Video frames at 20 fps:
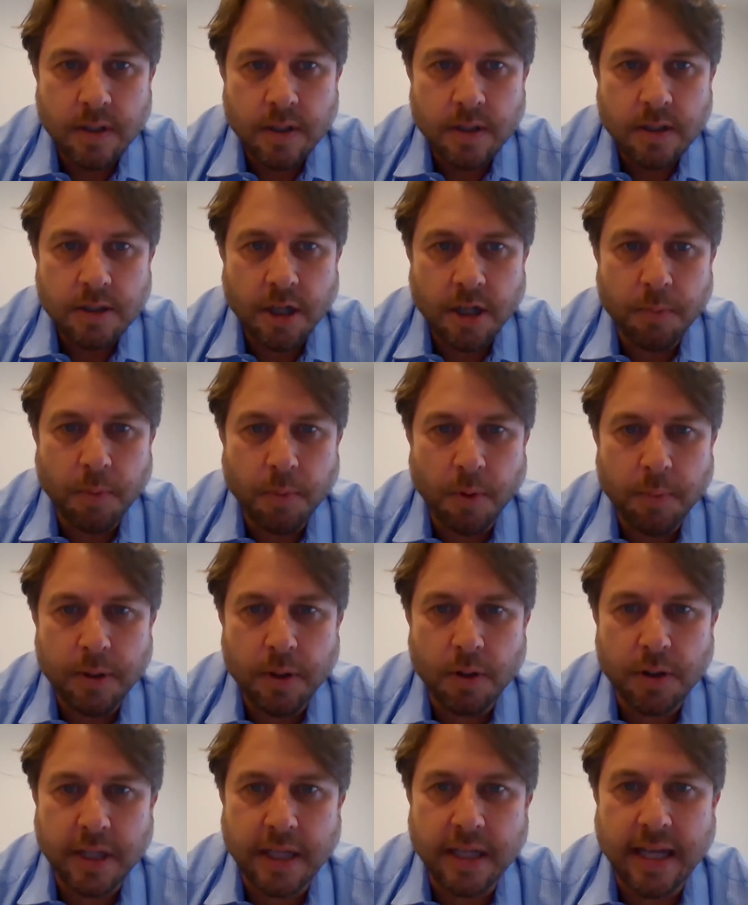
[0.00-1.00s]
So what we're
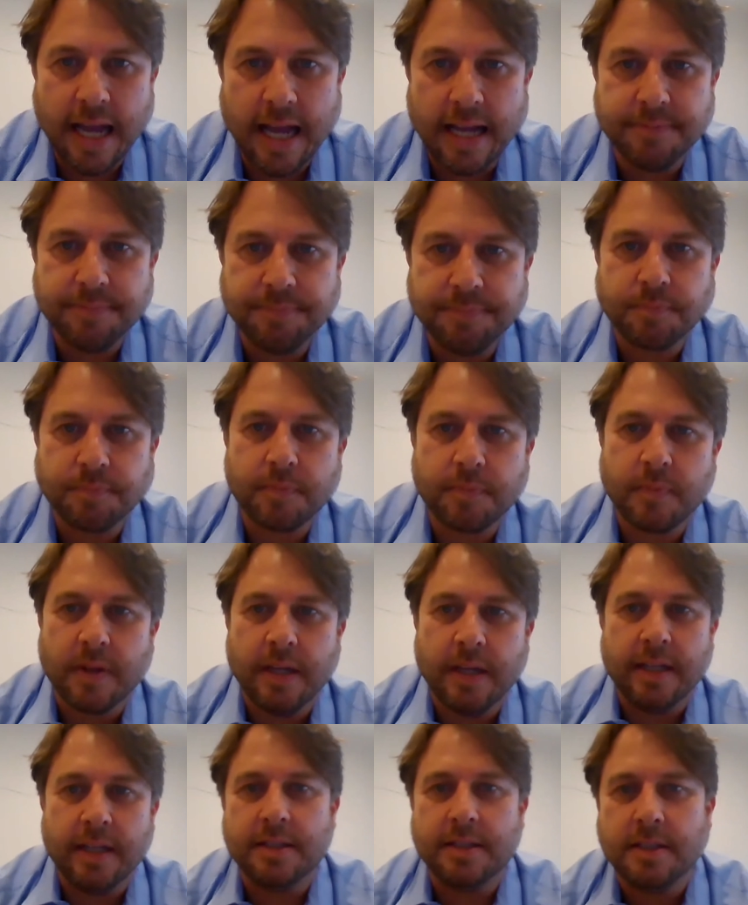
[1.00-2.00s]
looking at
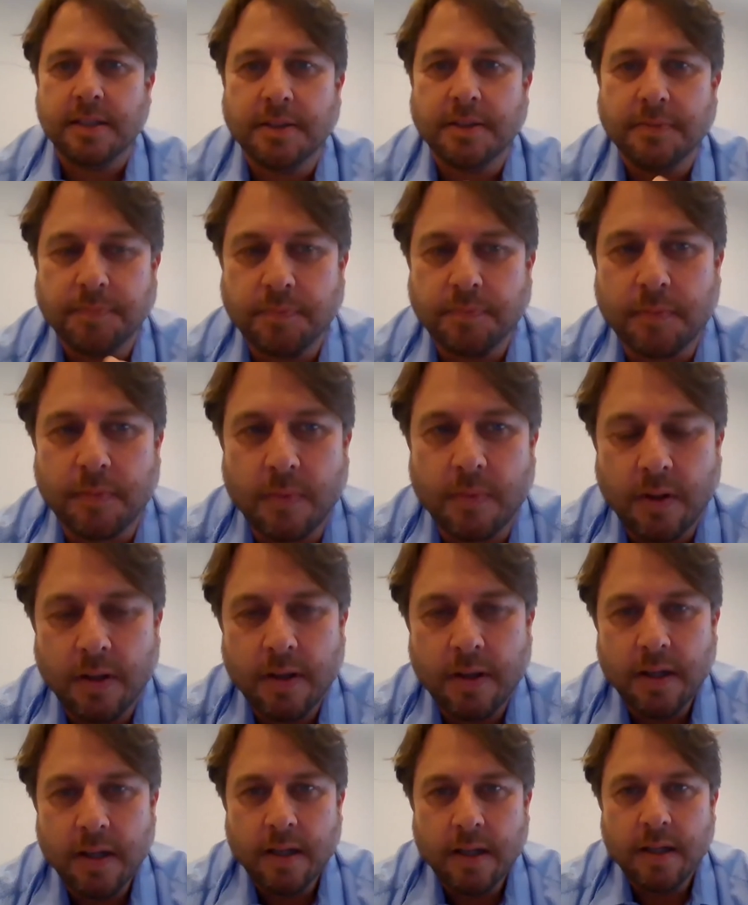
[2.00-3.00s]
is,
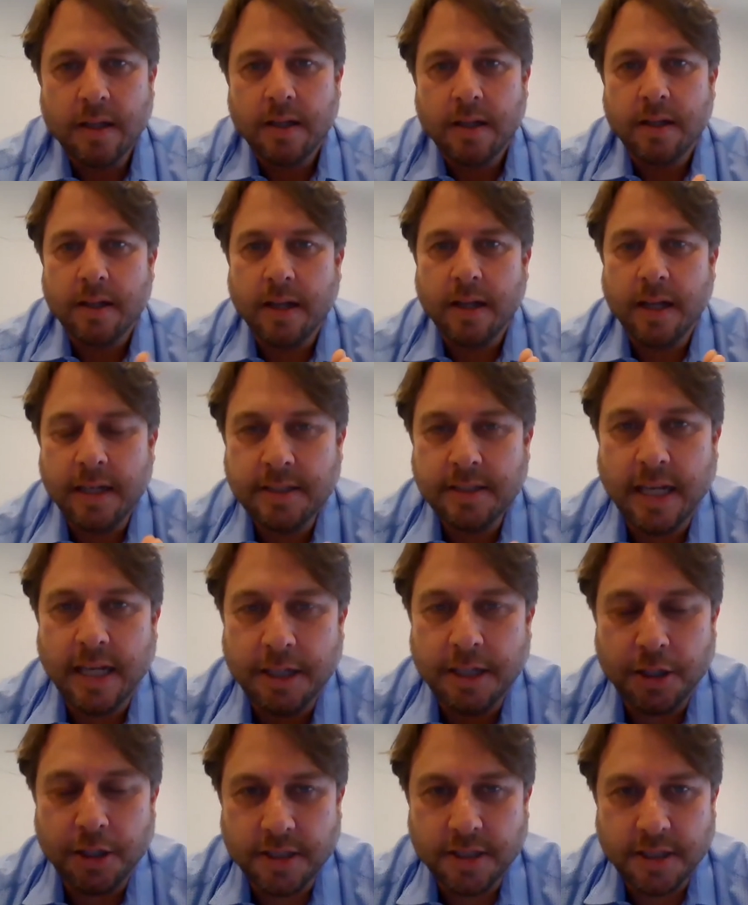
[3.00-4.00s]
and
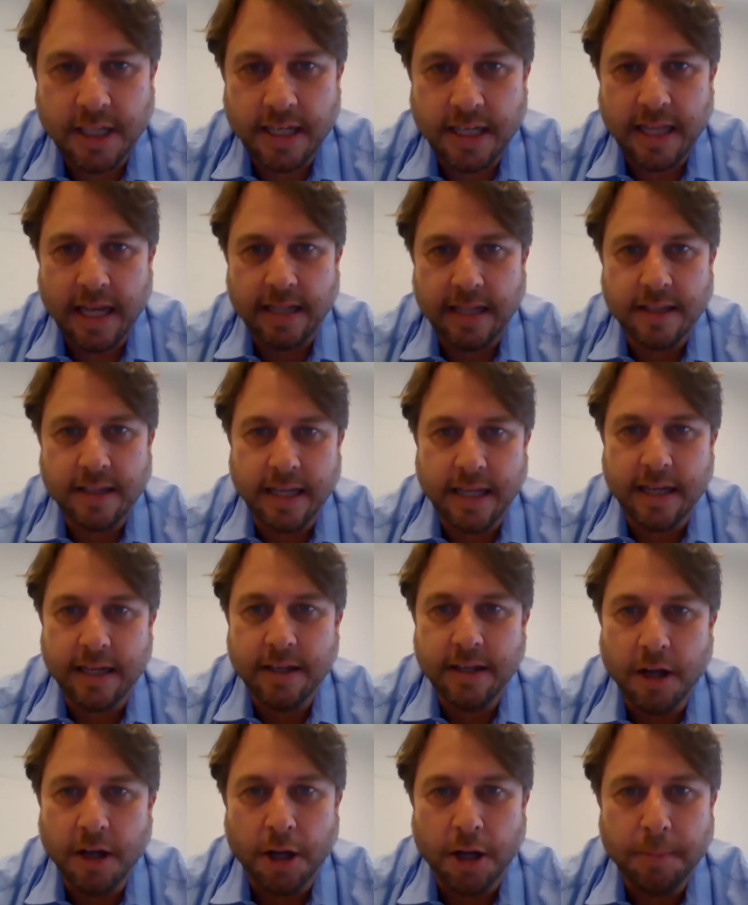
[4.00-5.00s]
you can see that
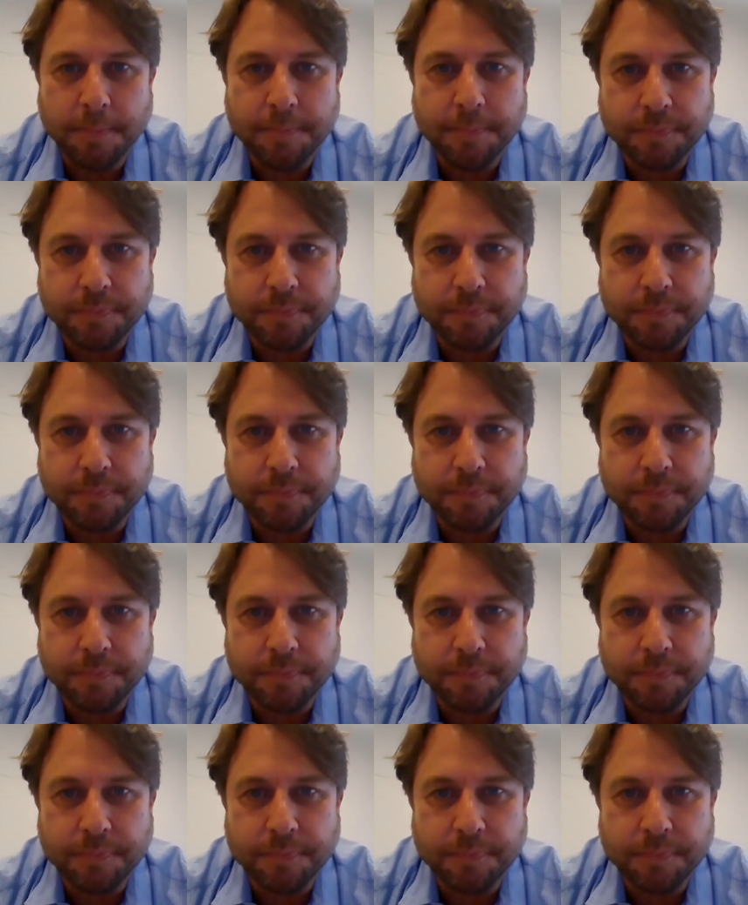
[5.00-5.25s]
there, I hope.